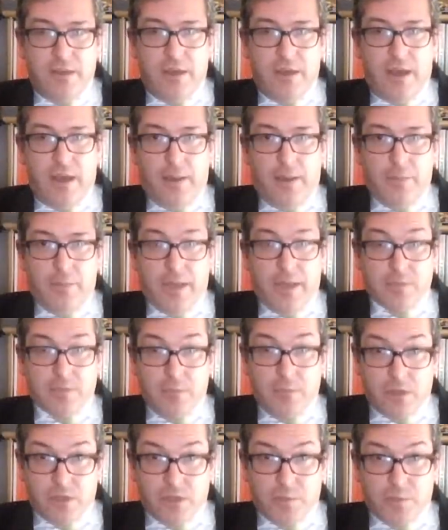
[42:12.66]
um, as
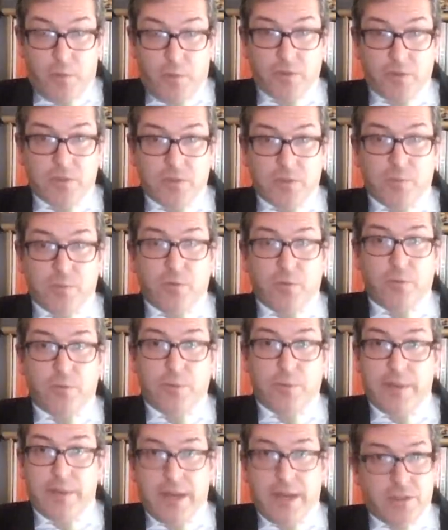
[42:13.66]
much as possible,
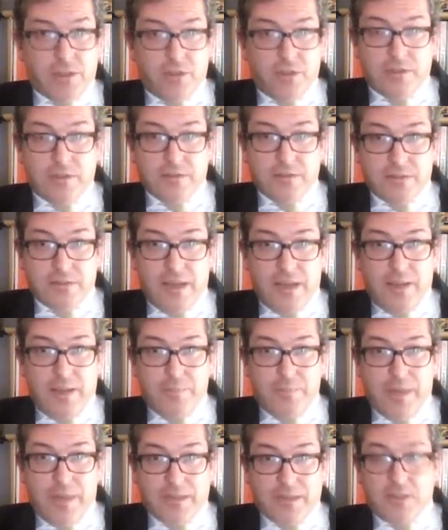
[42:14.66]
but that shouldn't
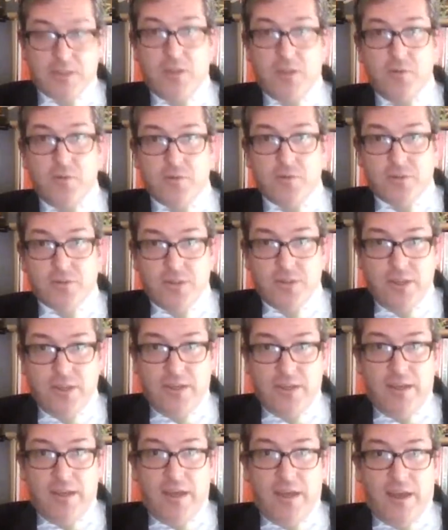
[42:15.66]
um, excuse
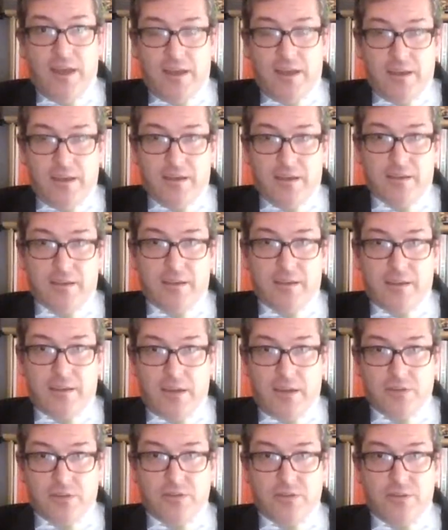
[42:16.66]
uh,
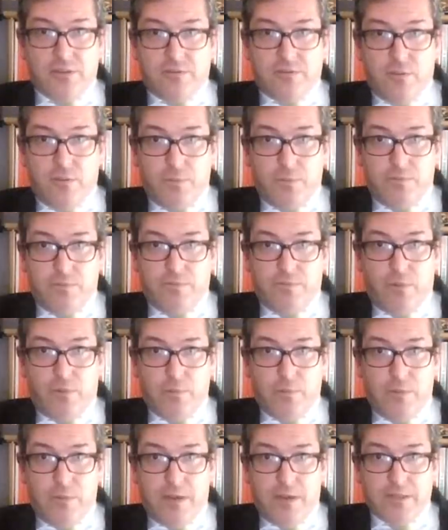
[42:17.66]
countries from
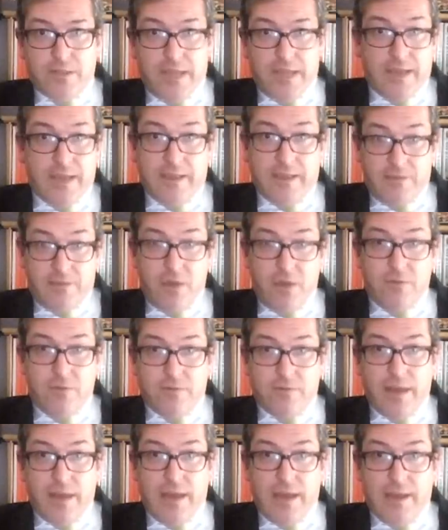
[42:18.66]
from uh, taking their
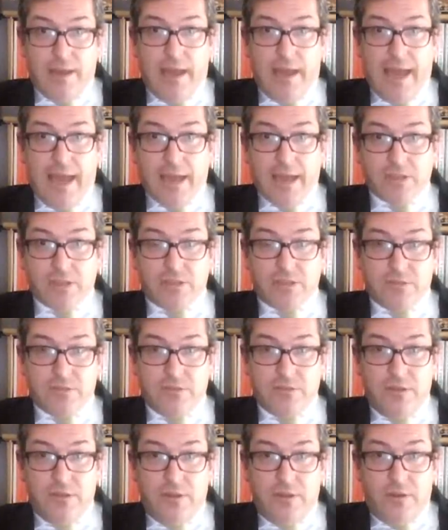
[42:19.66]
own uh,
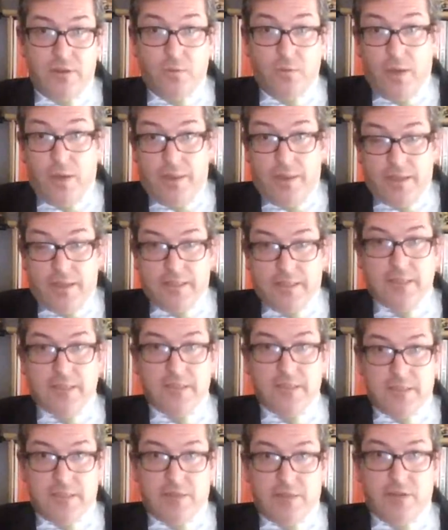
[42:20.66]
action where that's
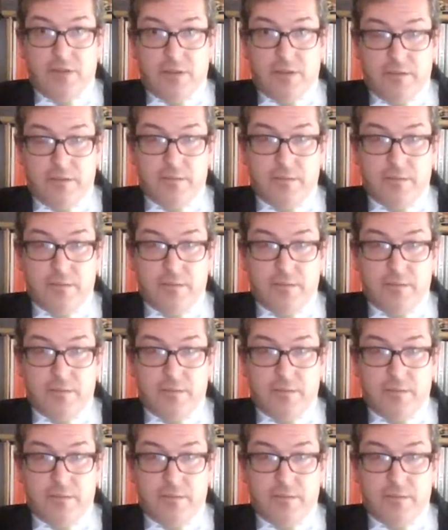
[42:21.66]
necessary.